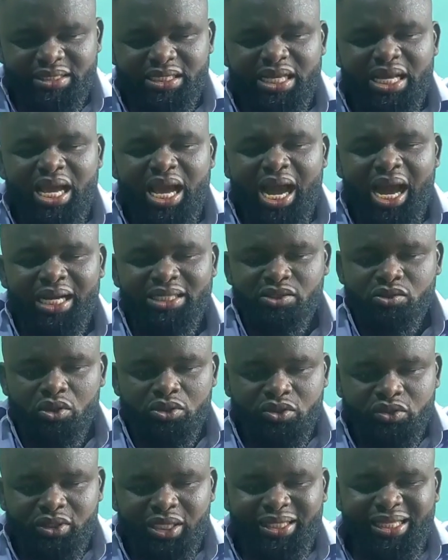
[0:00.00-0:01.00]
has
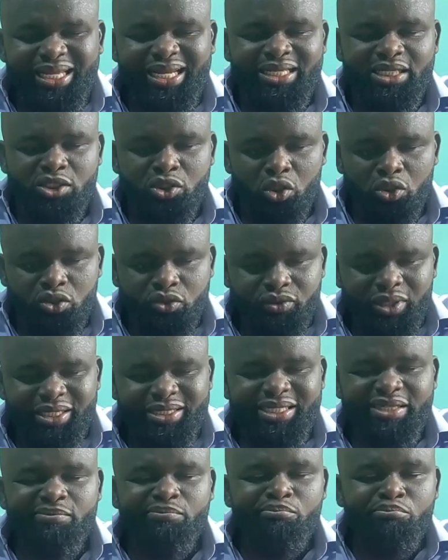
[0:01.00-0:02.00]
constructed and is constructing
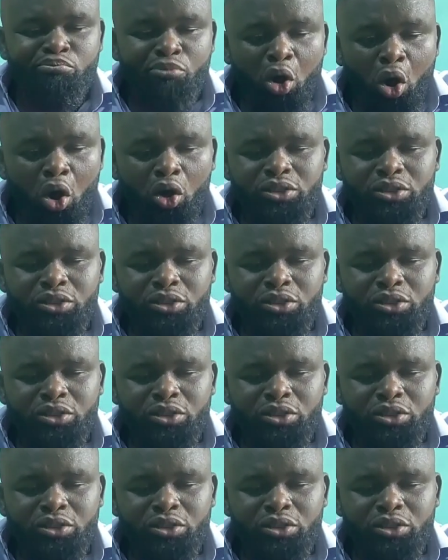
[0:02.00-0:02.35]
more